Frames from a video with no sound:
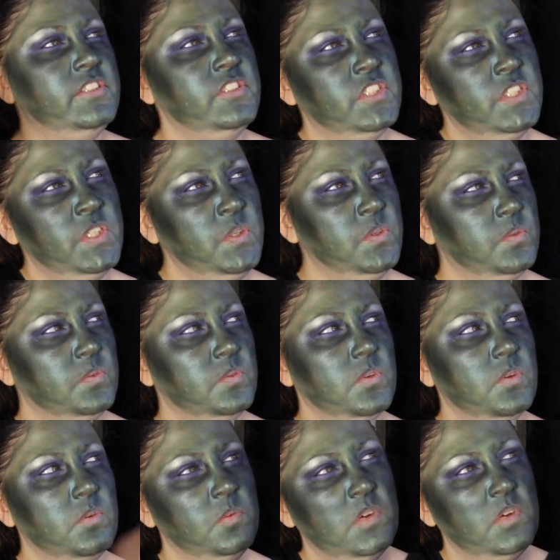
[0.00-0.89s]
Do
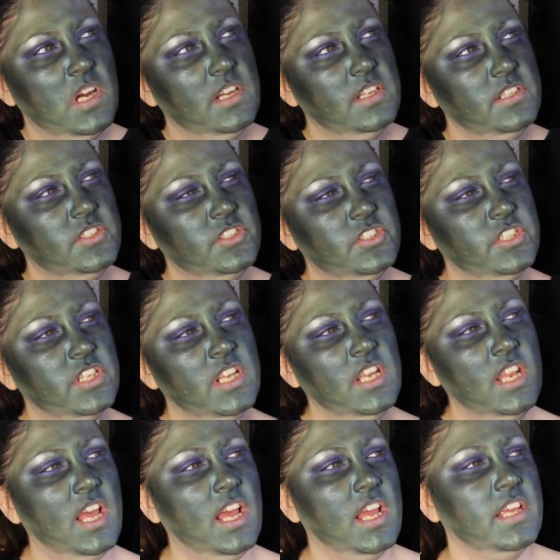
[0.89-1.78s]
what you
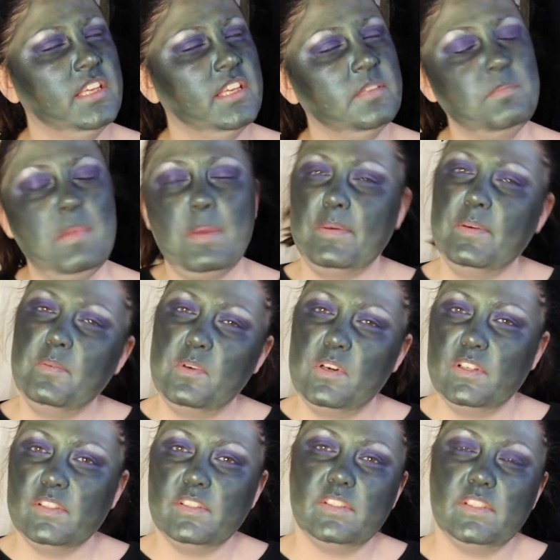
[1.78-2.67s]
like. Maybe it
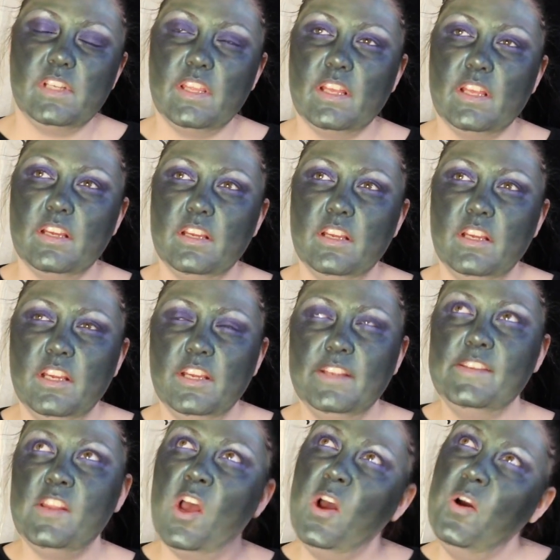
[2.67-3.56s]
was. Take that.
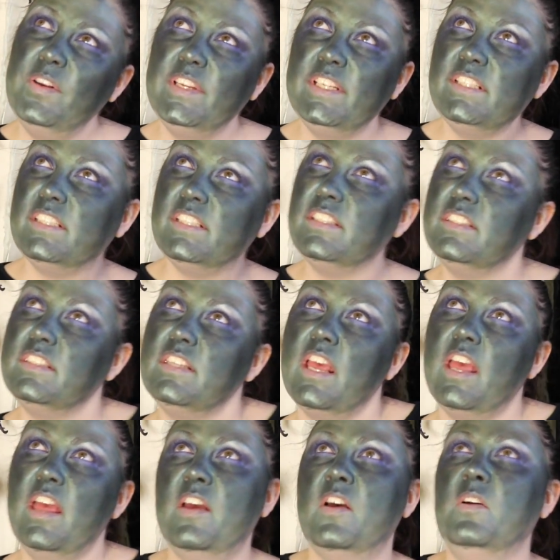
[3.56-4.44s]
No need to
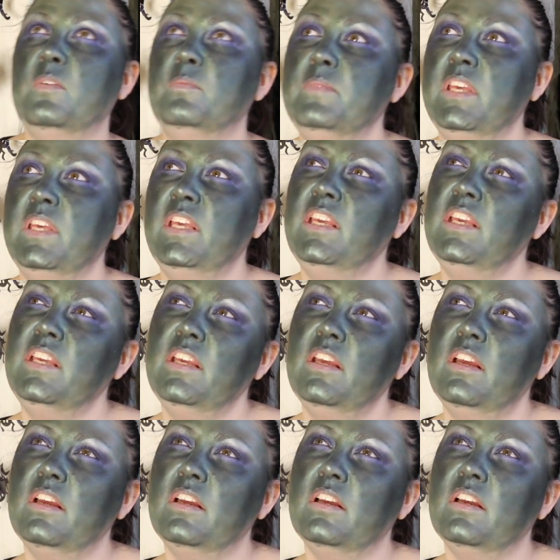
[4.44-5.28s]
tell me.